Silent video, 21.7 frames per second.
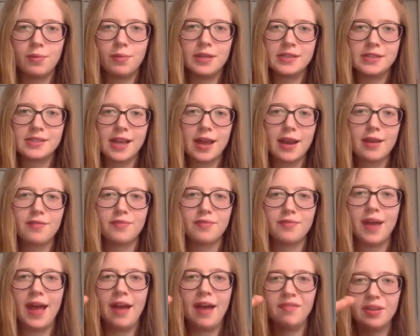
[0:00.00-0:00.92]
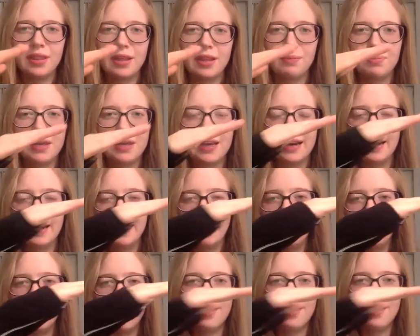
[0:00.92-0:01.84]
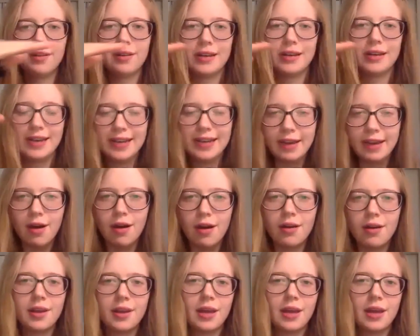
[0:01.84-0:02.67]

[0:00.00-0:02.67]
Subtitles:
instead of everything being linear,